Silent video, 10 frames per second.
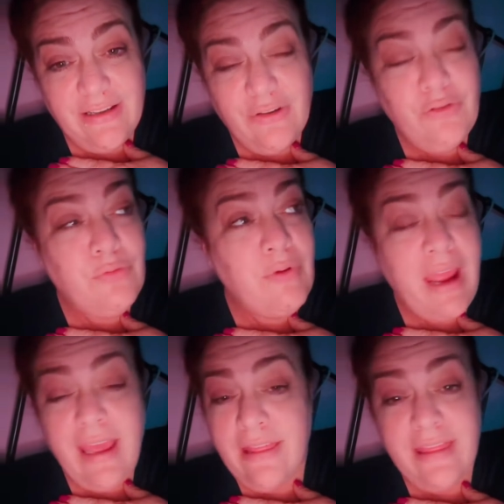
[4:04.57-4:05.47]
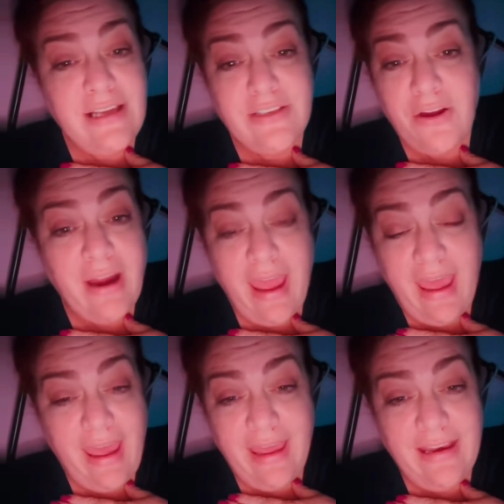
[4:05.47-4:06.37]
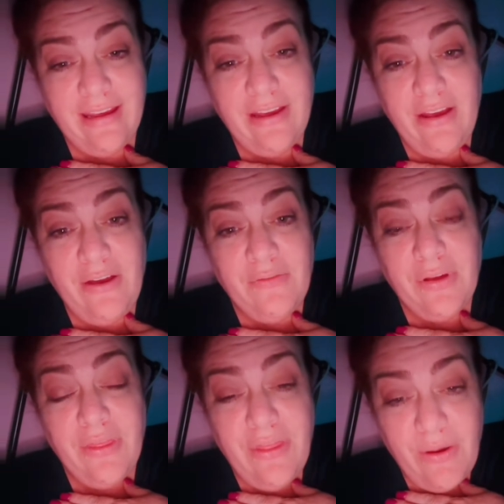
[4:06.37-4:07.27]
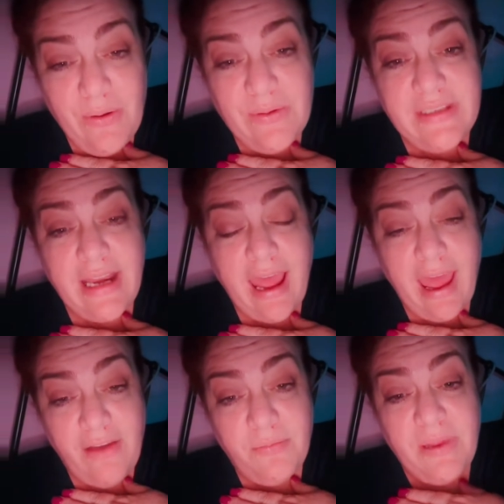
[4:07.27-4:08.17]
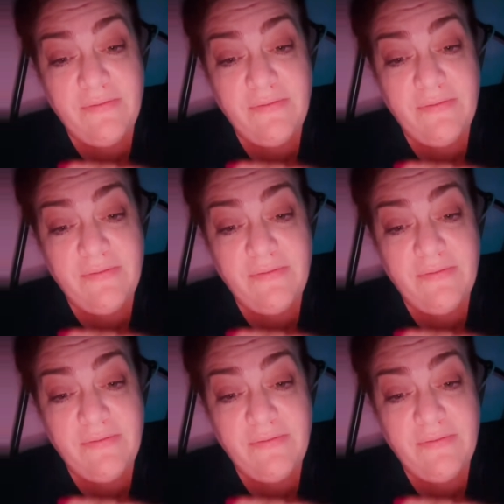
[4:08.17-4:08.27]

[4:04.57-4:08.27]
Great things are ahead for those that have been